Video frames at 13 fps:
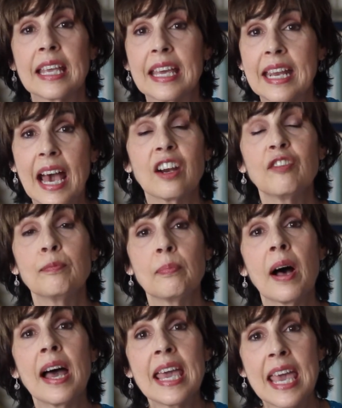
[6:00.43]
get out of
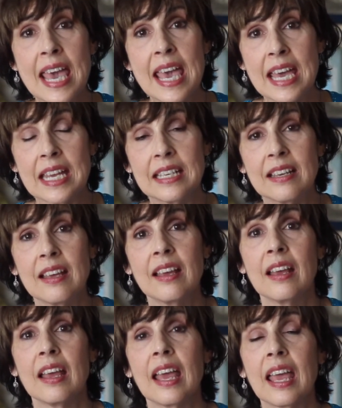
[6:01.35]
my head,
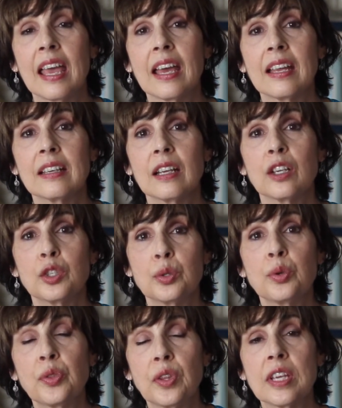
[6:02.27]
and
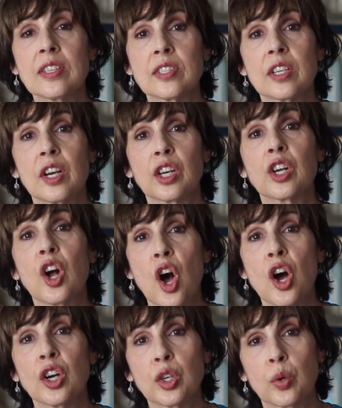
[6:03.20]
do things that are
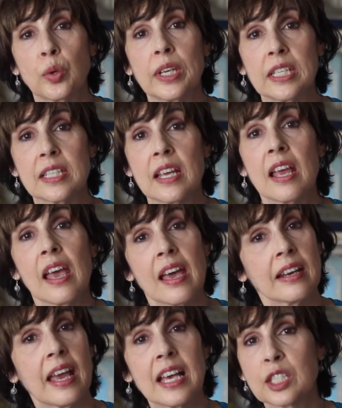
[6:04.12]
concrete
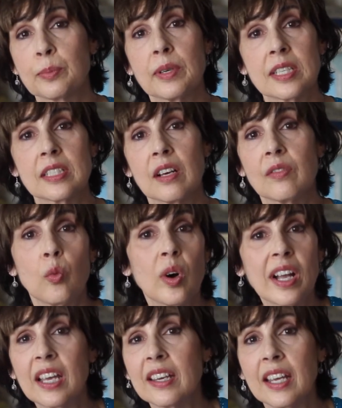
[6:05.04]
and ask myself,
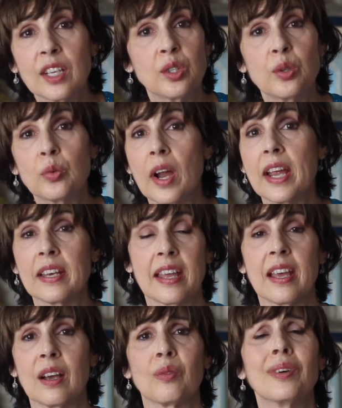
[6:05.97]
what can I do right
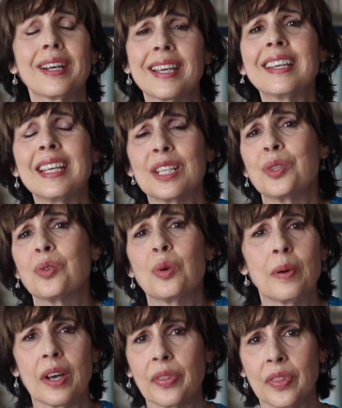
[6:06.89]
now? What can I do
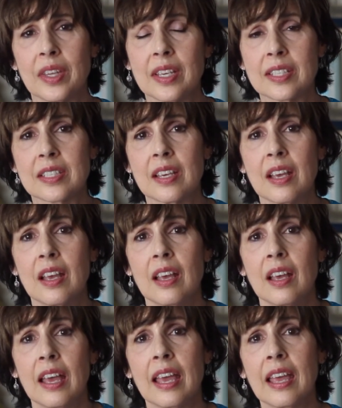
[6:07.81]
about this?
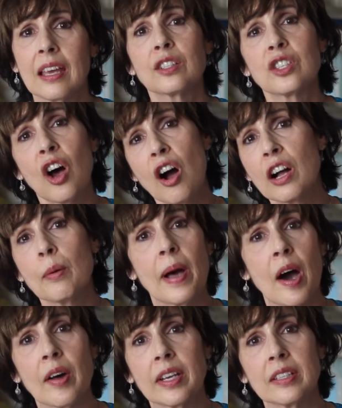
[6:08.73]
And talk
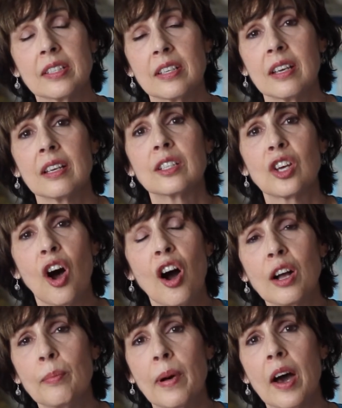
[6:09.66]
about it.
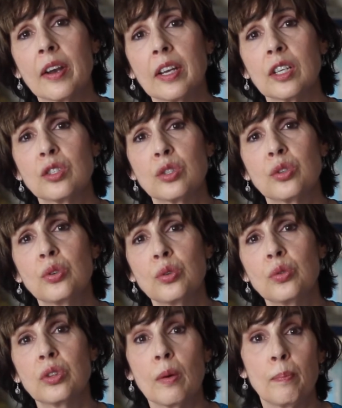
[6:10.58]
Talk about it
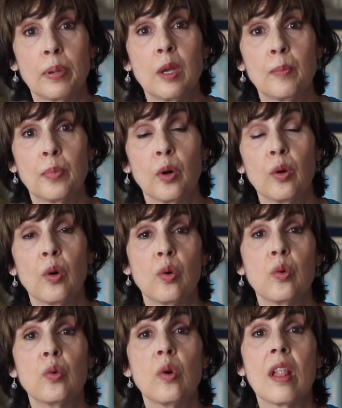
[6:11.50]
to the people
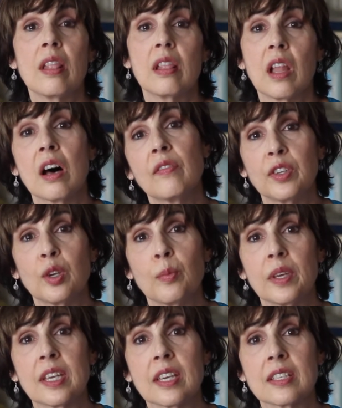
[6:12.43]
who love you,
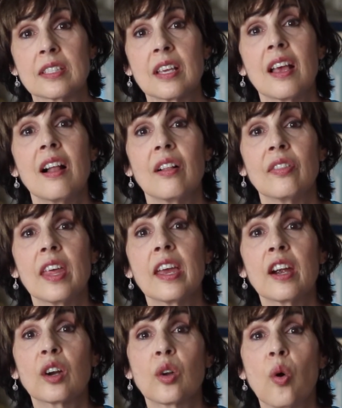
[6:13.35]
because they
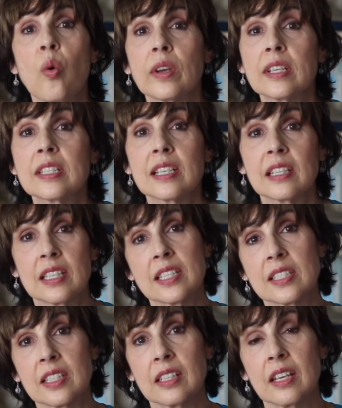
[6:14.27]
are going to
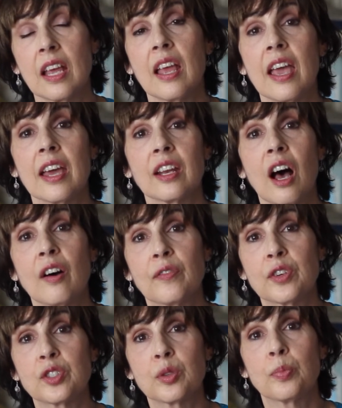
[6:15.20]
listen and
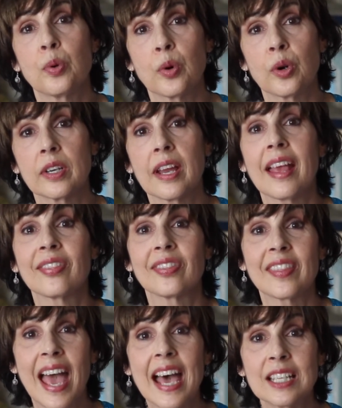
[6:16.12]
offer support.
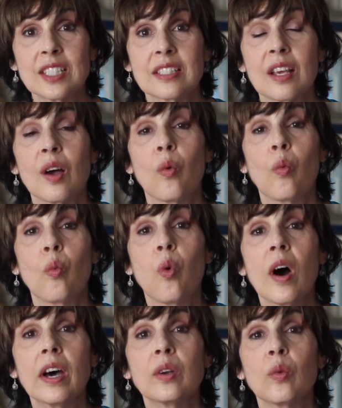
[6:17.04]
And that's
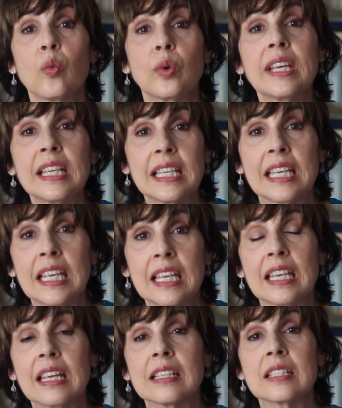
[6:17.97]
what we
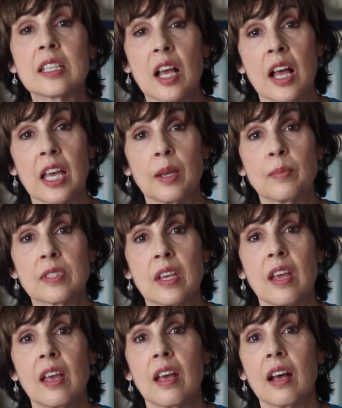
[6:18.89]
need in times
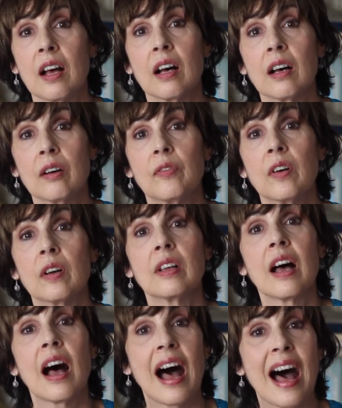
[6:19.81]
of
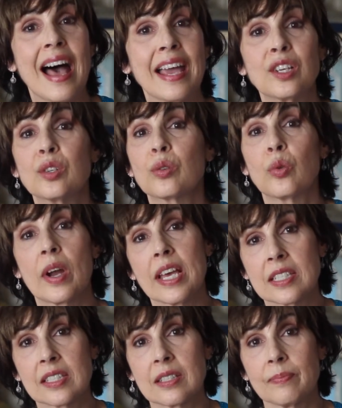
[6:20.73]
high
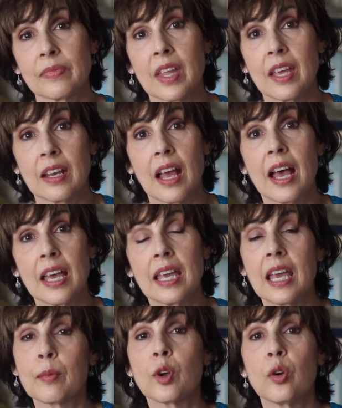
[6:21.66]
duress. And I
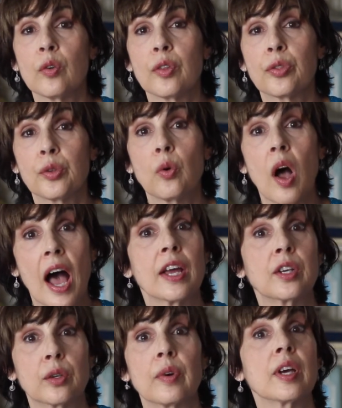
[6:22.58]
am going through high
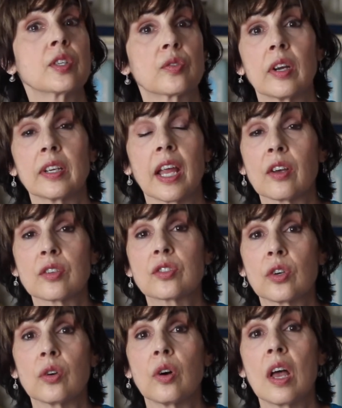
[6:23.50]
duress right now.
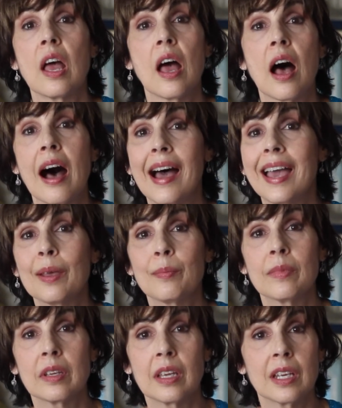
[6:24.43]
So I
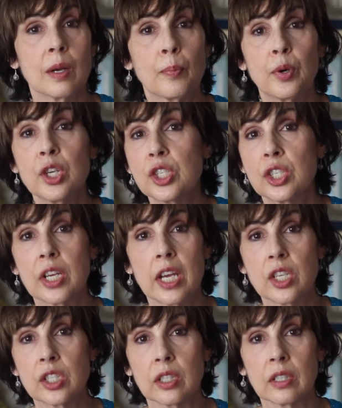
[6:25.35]
am in
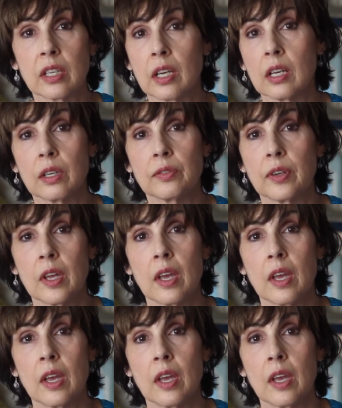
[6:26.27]
appreciation of